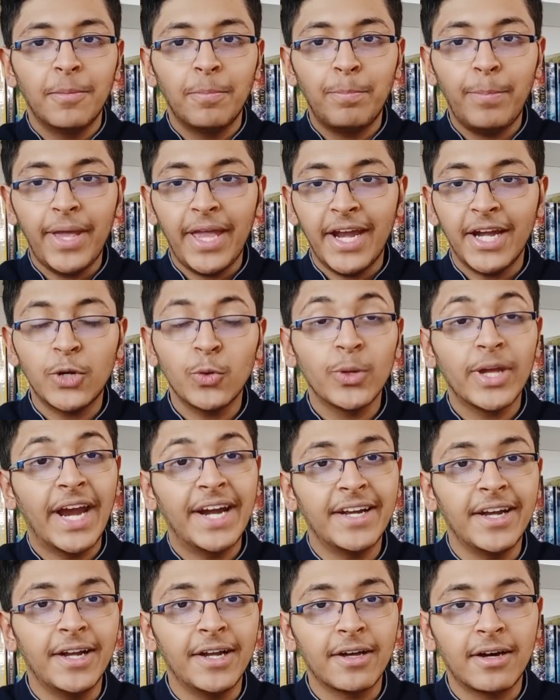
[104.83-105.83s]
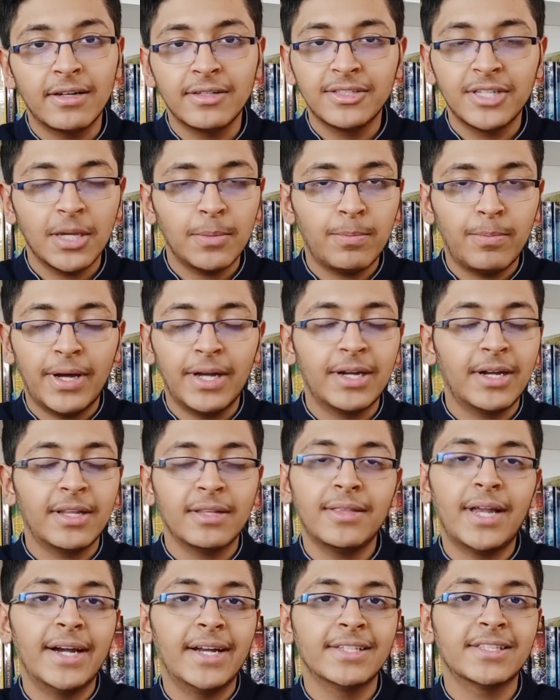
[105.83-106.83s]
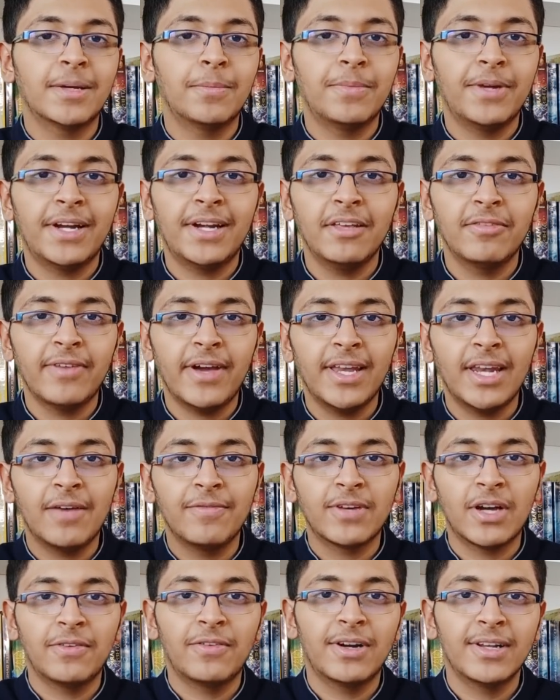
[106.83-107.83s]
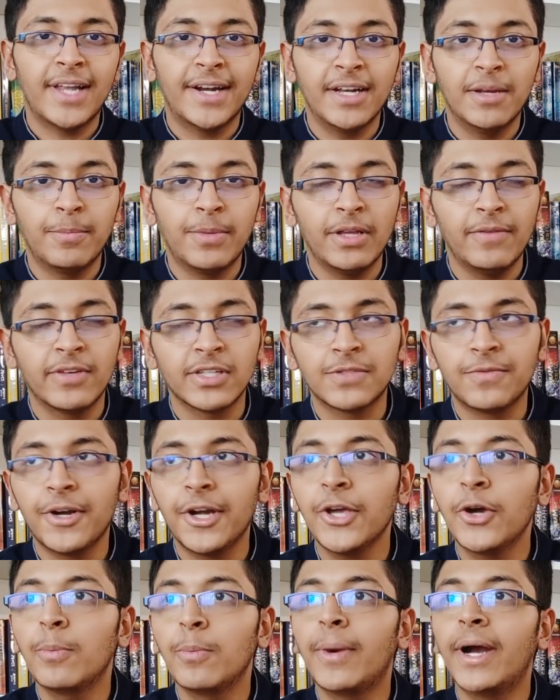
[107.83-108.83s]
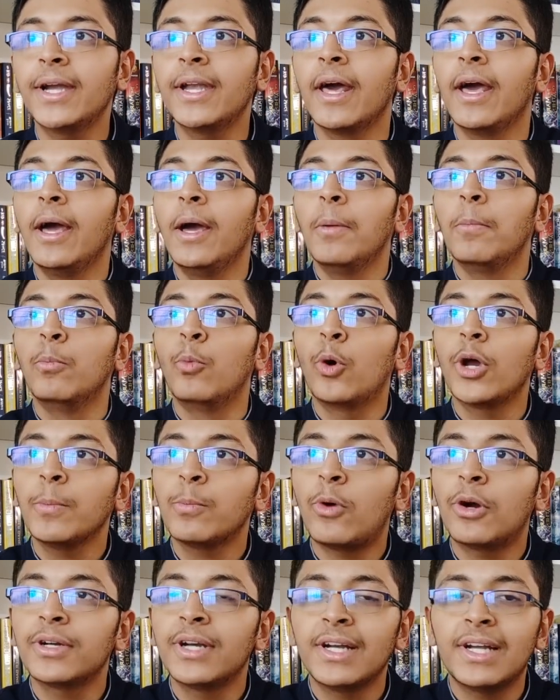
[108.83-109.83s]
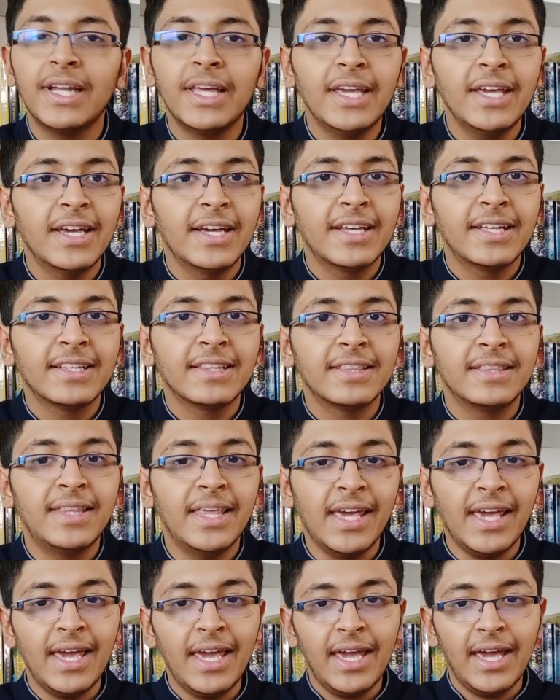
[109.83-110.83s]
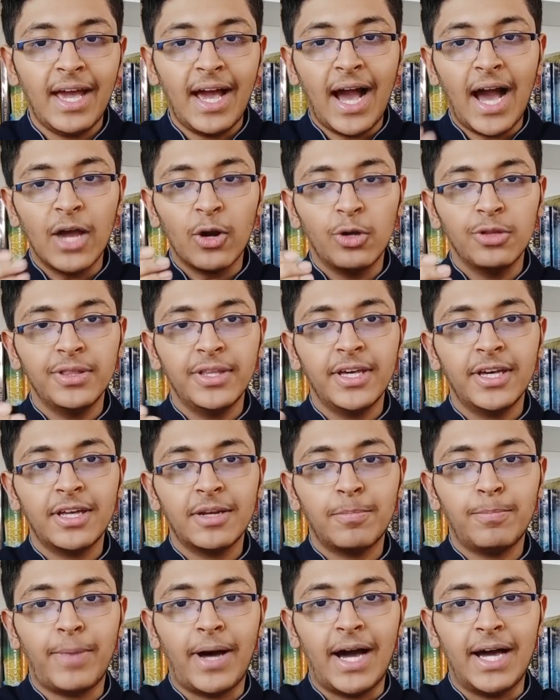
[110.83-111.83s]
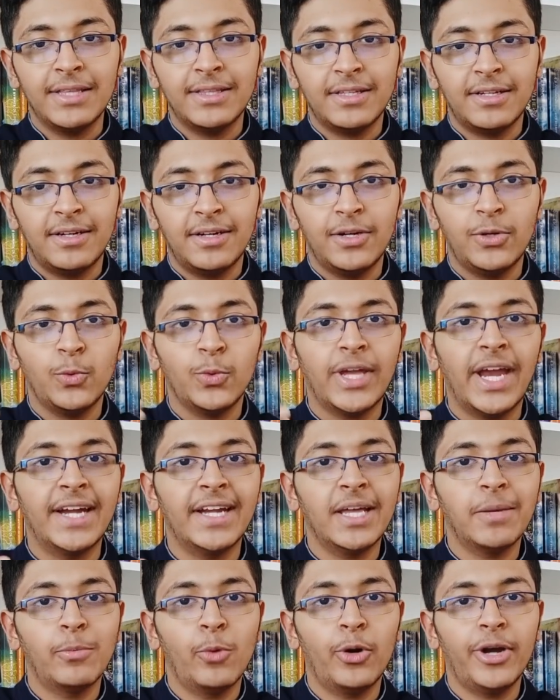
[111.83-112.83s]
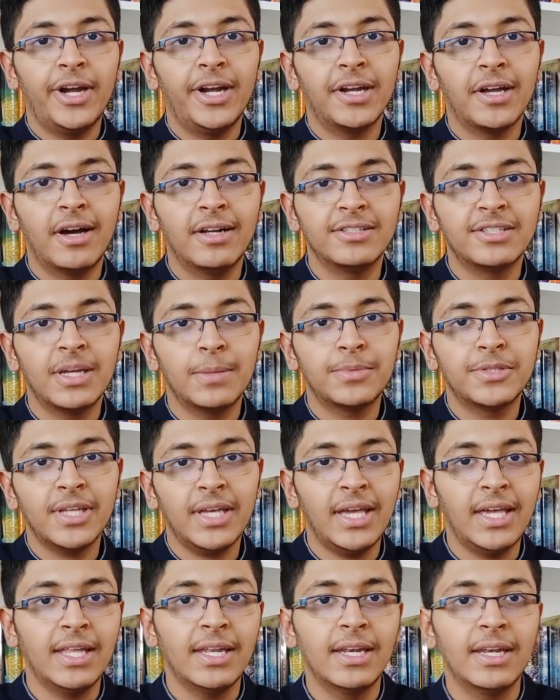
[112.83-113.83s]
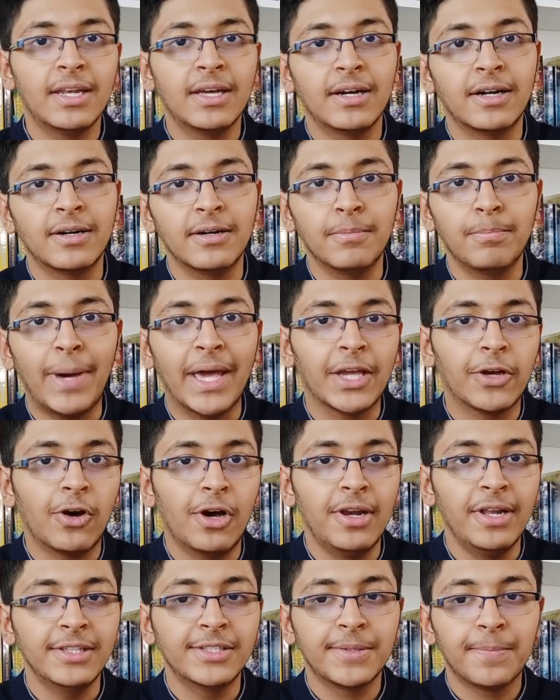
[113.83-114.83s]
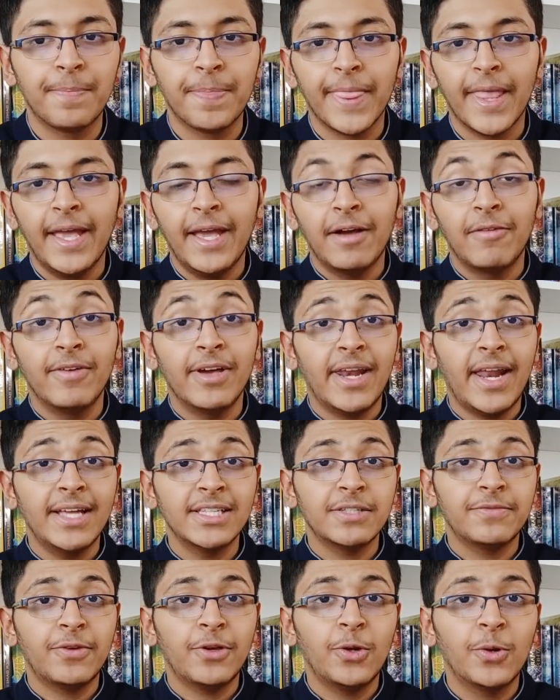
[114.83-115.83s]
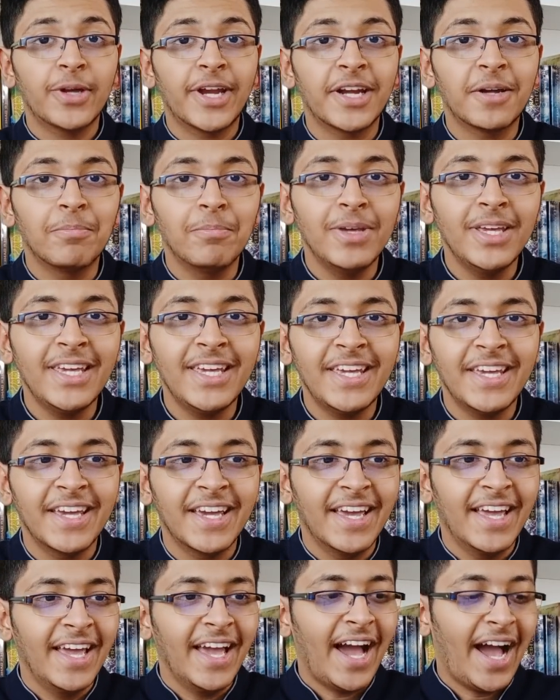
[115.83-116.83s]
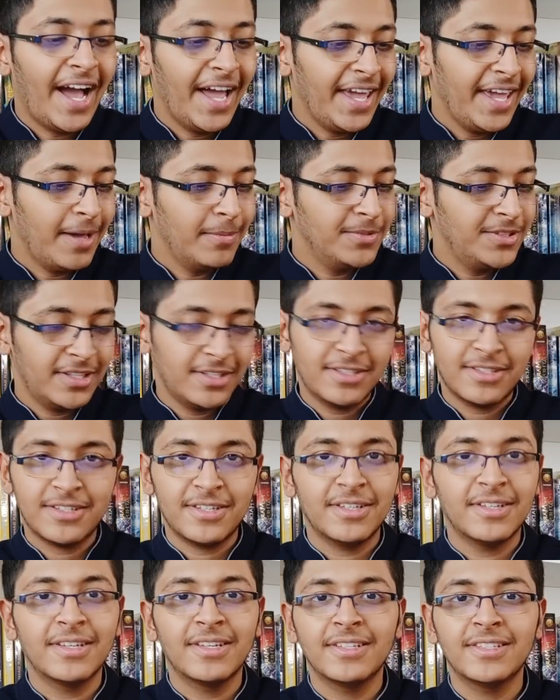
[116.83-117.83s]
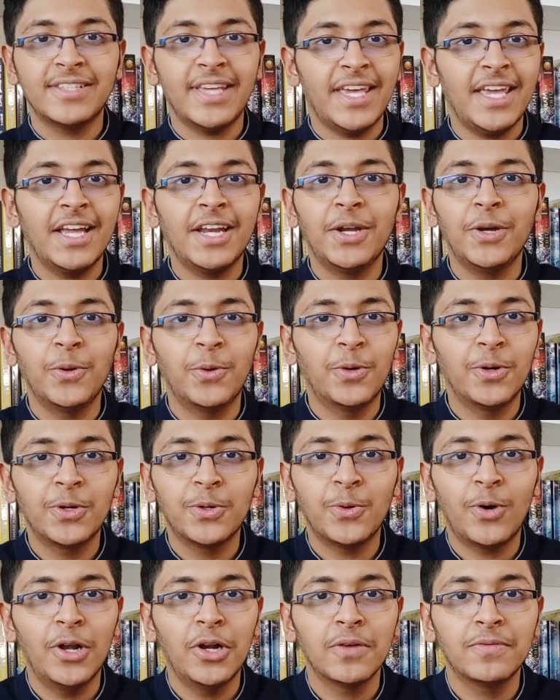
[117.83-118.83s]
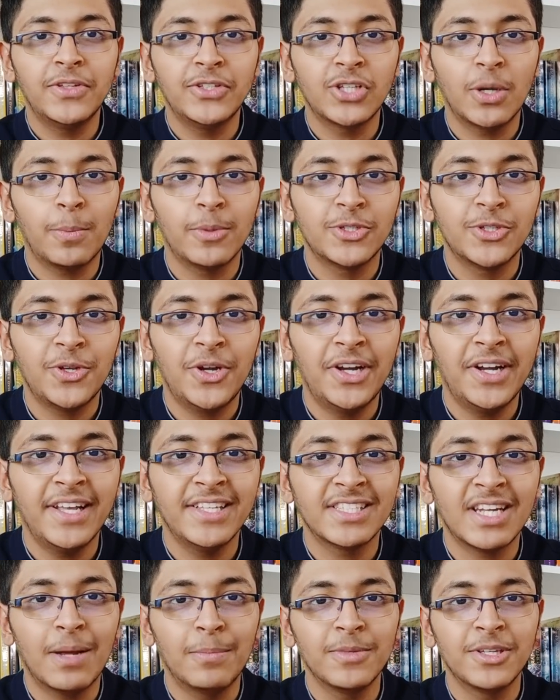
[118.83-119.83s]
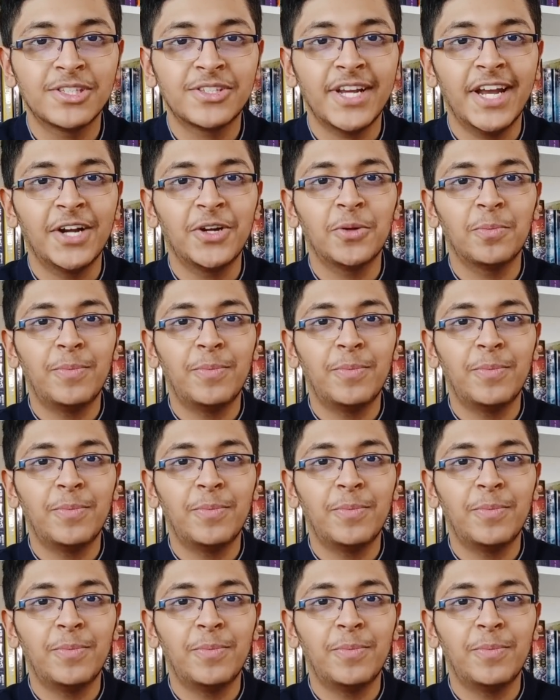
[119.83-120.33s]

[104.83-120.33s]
pay to get internship, but that is completely fine. I've covered that in a previous video. But more importantly, they are on their path to getting more internships in my college. Whereas if you look at me, I am just saying no to all of these opportunities and I'm just trying to